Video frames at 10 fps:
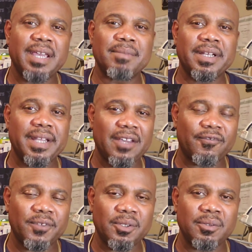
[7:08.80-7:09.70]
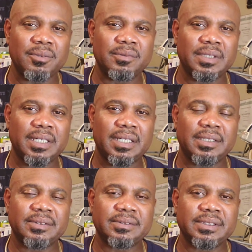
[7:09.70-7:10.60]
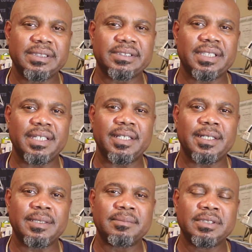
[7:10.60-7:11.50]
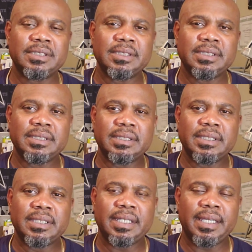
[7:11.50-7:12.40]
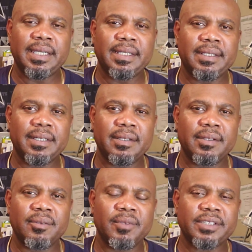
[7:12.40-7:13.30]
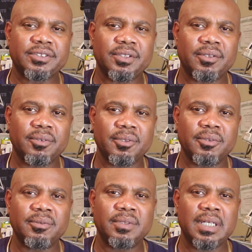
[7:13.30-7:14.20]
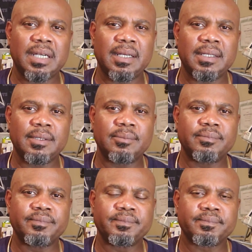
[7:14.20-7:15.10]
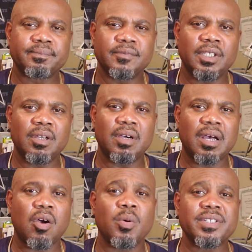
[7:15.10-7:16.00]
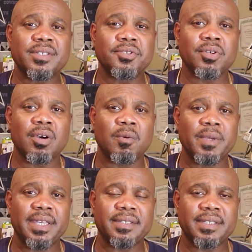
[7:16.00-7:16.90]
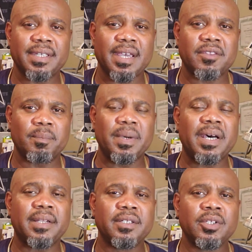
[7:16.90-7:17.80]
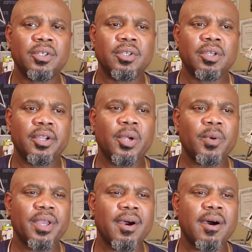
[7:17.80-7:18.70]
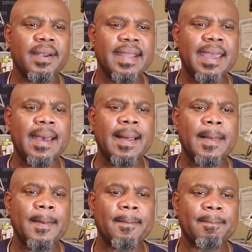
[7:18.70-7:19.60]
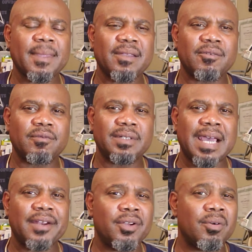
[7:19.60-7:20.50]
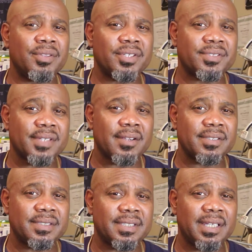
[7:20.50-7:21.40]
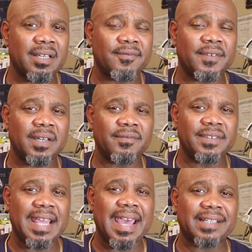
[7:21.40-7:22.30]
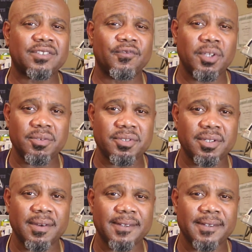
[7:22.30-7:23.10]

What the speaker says: my nephew, Lil Tim, and the rest of the crew. I always enjoy when we get together, but here we are now, not knowing the certainty of Dak's future.